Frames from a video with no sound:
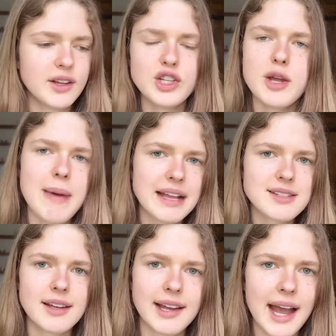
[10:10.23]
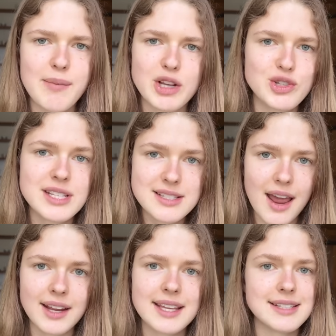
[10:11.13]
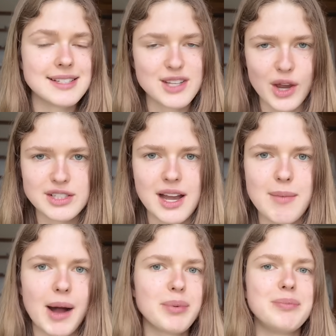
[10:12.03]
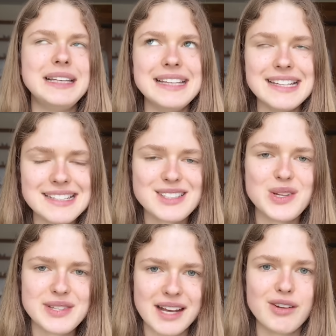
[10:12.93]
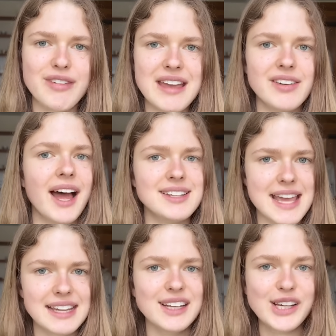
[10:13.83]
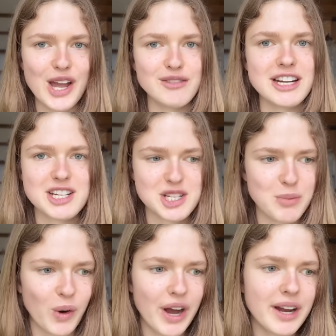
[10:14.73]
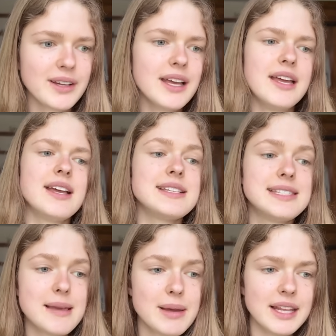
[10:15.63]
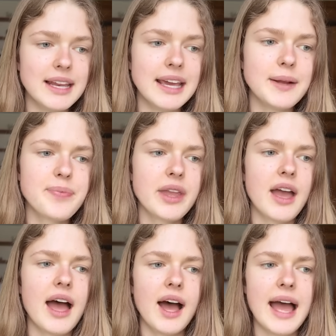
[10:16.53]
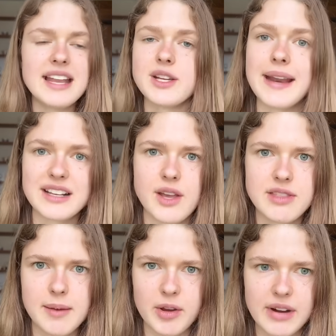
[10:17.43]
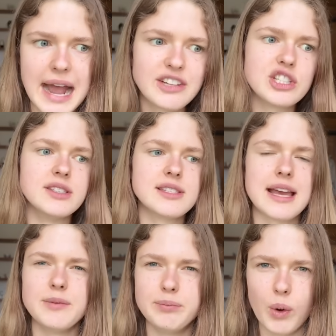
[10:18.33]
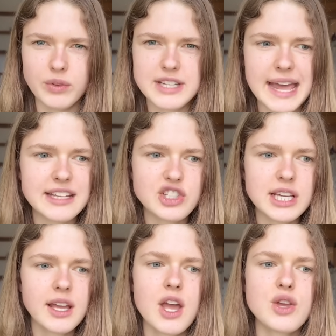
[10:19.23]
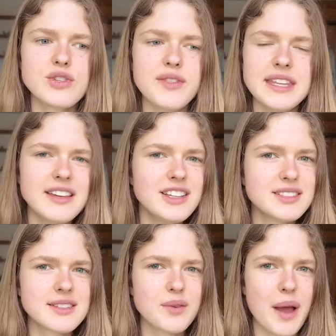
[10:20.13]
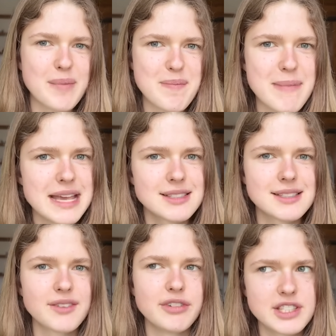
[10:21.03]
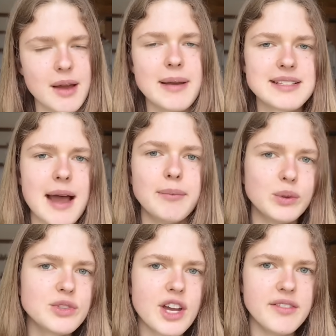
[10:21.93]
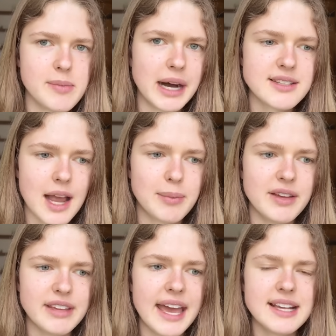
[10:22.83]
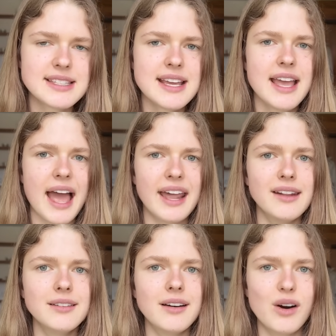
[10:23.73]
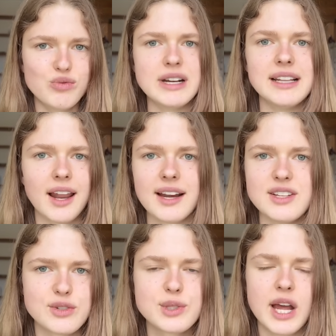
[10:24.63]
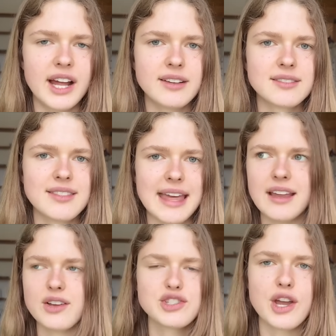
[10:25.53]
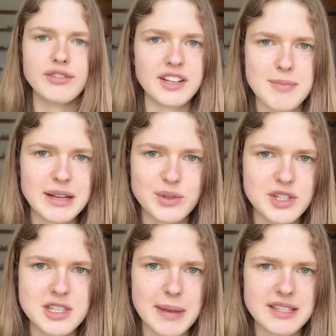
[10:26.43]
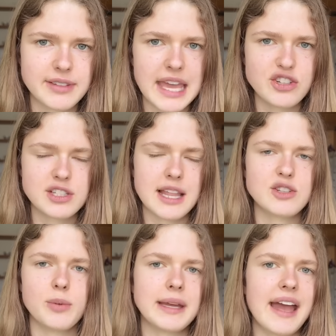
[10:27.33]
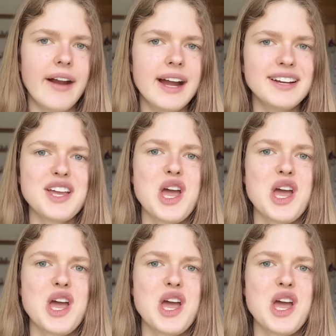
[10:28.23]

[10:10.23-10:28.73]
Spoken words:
No matter how much you dislike it, it is going to come up. Please do yourself a favour and take a look over it tomorrow. Similarly, endo and exothermic reactions and bond energy. So these have been missed for some exam boards over the past couple of years and are really likely to return. They are so fundamental to the specification to that topic area.